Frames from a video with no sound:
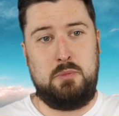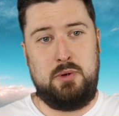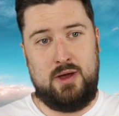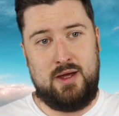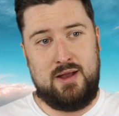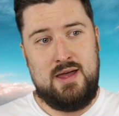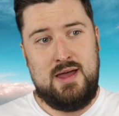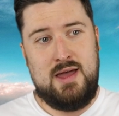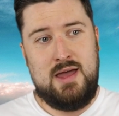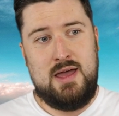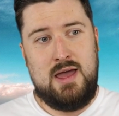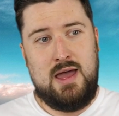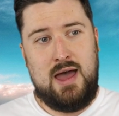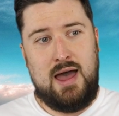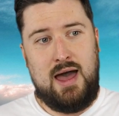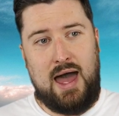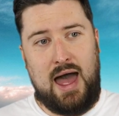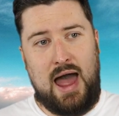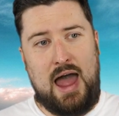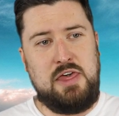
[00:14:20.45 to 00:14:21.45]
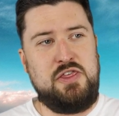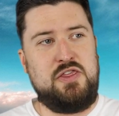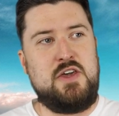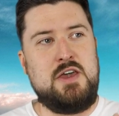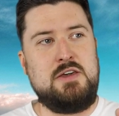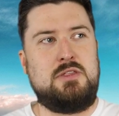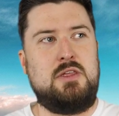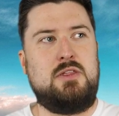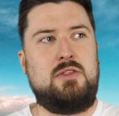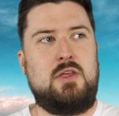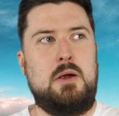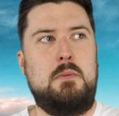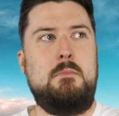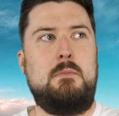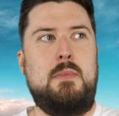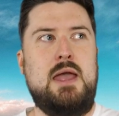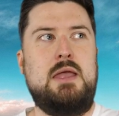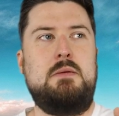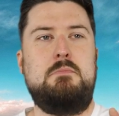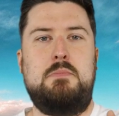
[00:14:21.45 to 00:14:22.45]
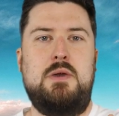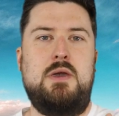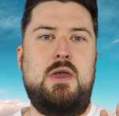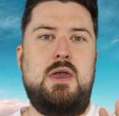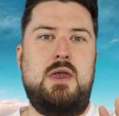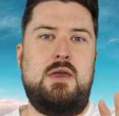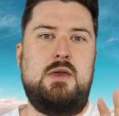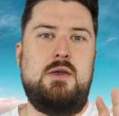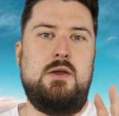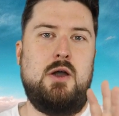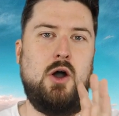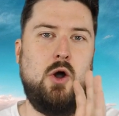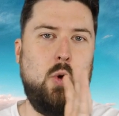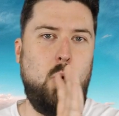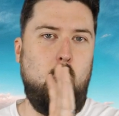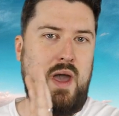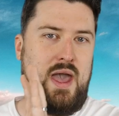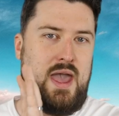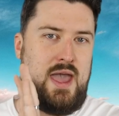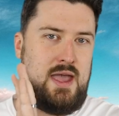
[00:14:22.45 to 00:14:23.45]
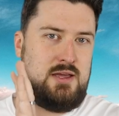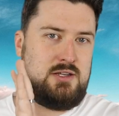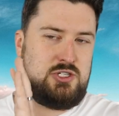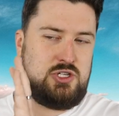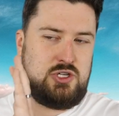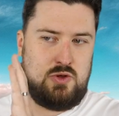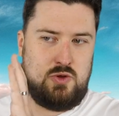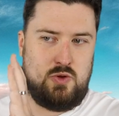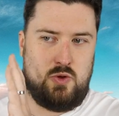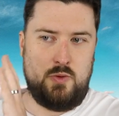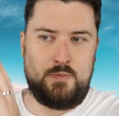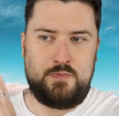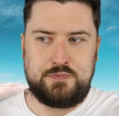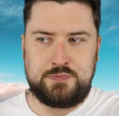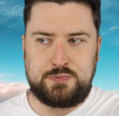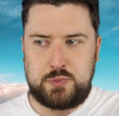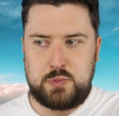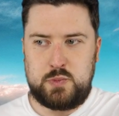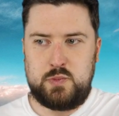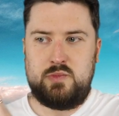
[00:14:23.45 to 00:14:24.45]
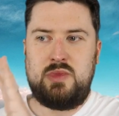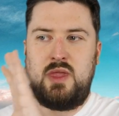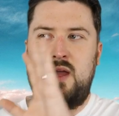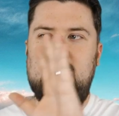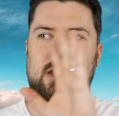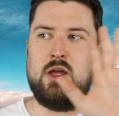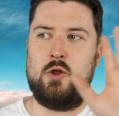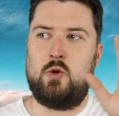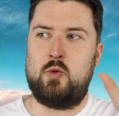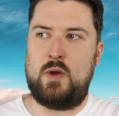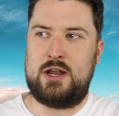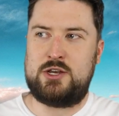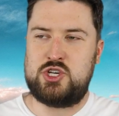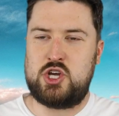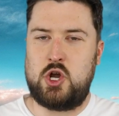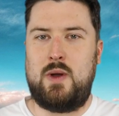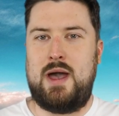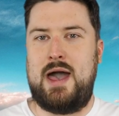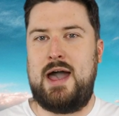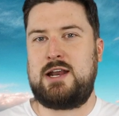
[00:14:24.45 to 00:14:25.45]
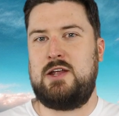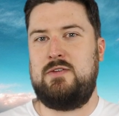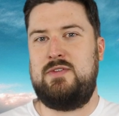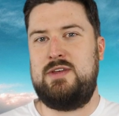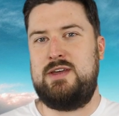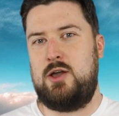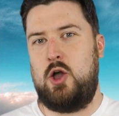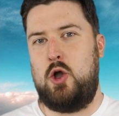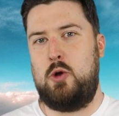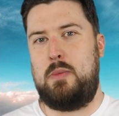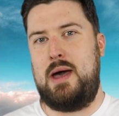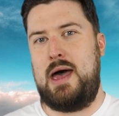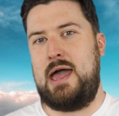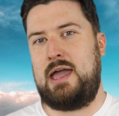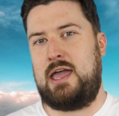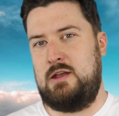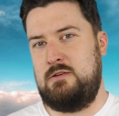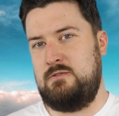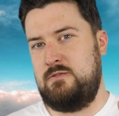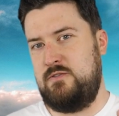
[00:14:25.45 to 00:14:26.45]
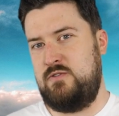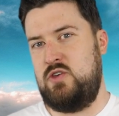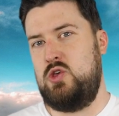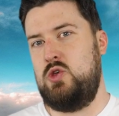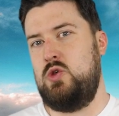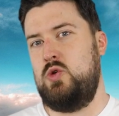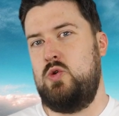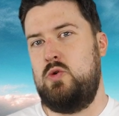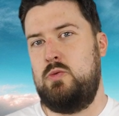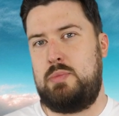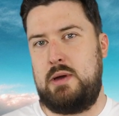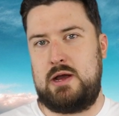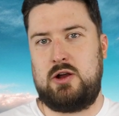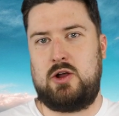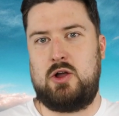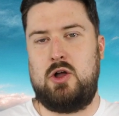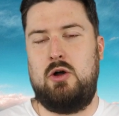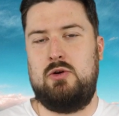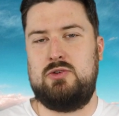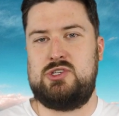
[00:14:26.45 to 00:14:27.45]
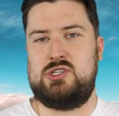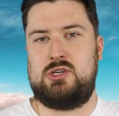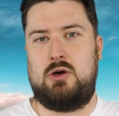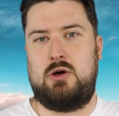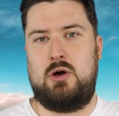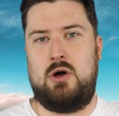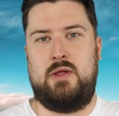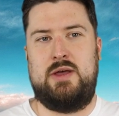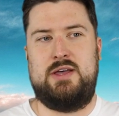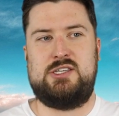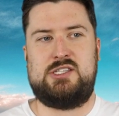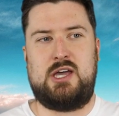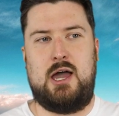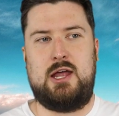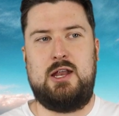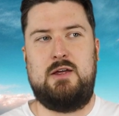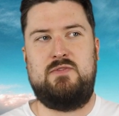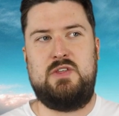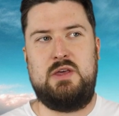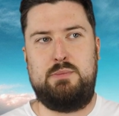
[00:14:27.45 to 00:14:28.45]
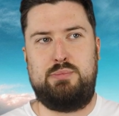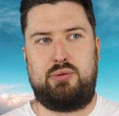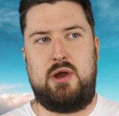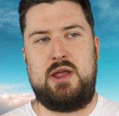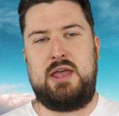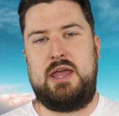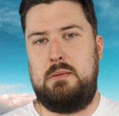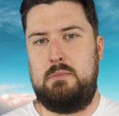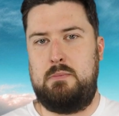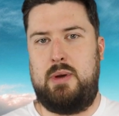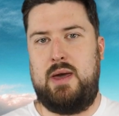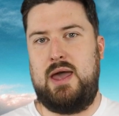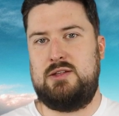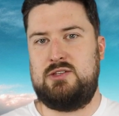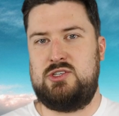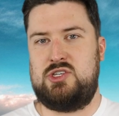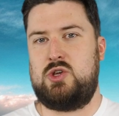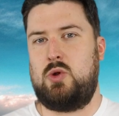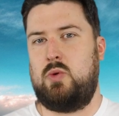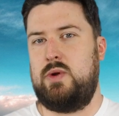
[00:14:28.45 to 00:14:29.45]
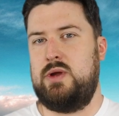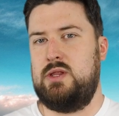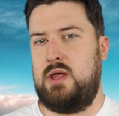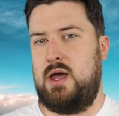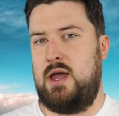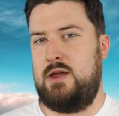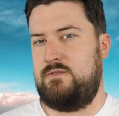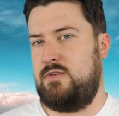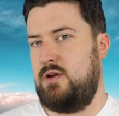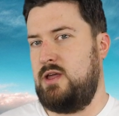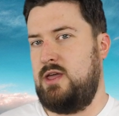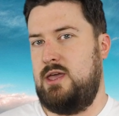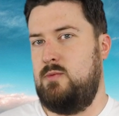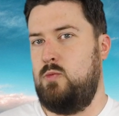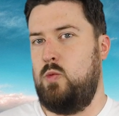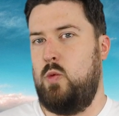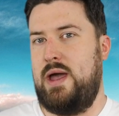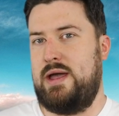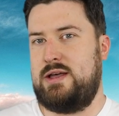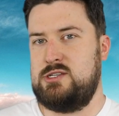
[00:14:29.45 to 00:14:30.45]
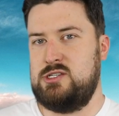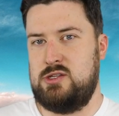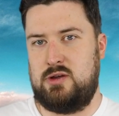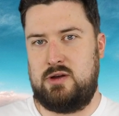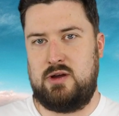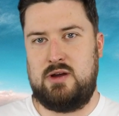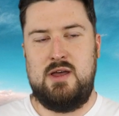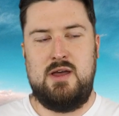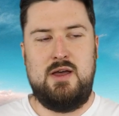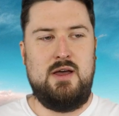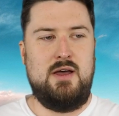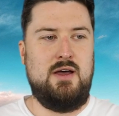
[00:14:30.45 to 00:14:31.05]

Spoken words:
But I think that there might be a way to retroactively go back and view Better Call Saul as kind of the Breaking Bad storyline for Kim Wexler.